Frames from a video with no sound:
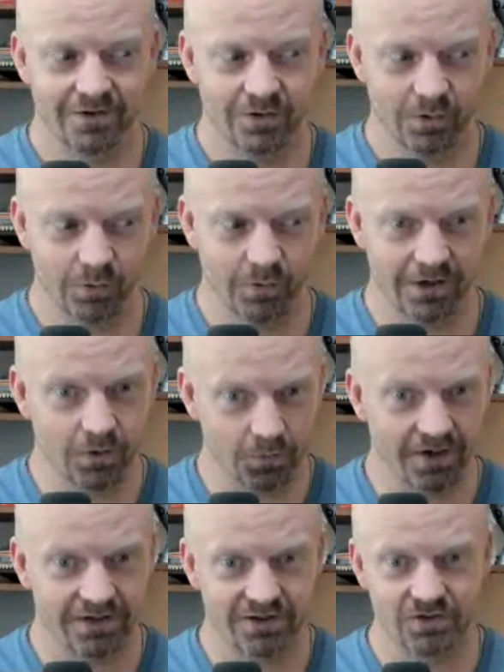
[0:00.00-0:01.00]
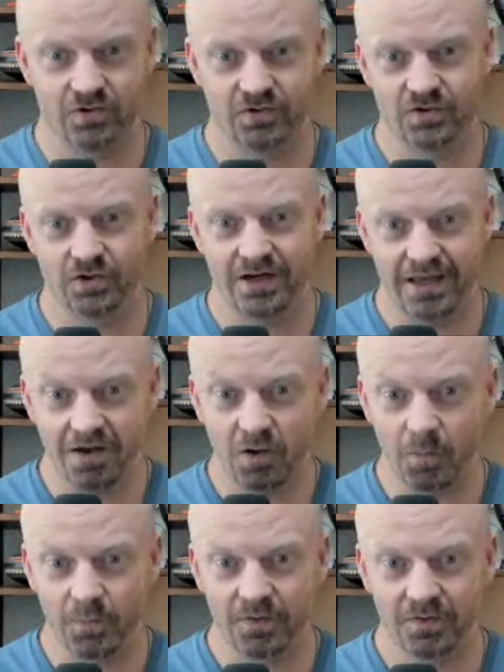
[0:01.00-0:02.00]
who other practitioners couldn't
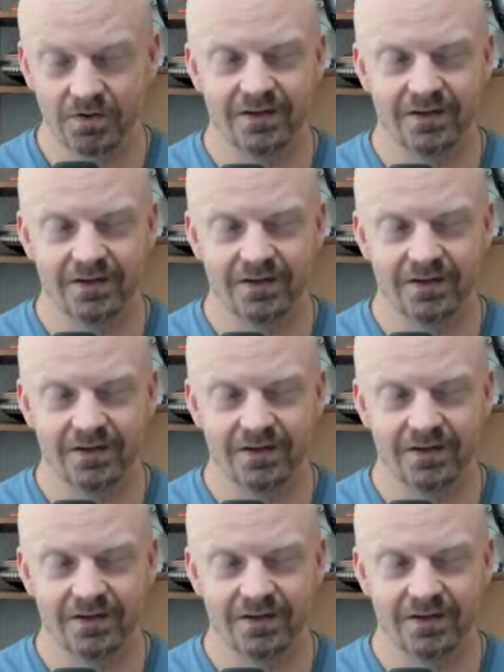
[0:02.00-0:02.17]
help.